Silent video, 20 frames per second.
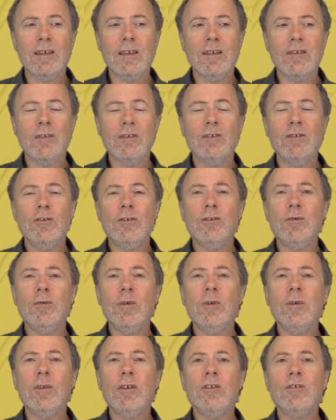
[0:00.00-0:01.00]
is to do
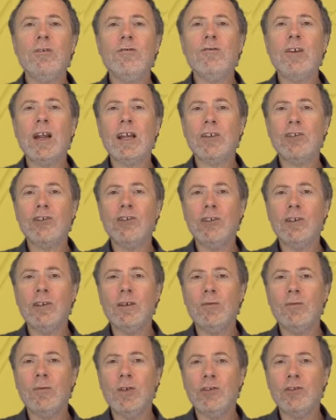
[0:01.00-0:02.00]
with the direction
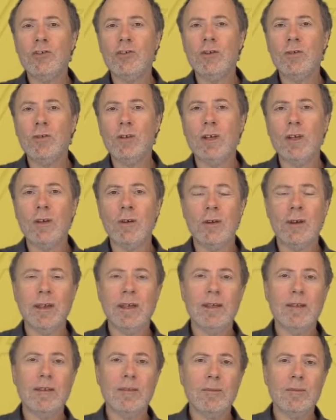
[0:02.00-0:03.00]
in which you're
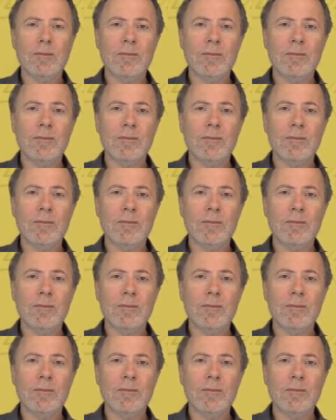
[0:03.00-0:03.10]
going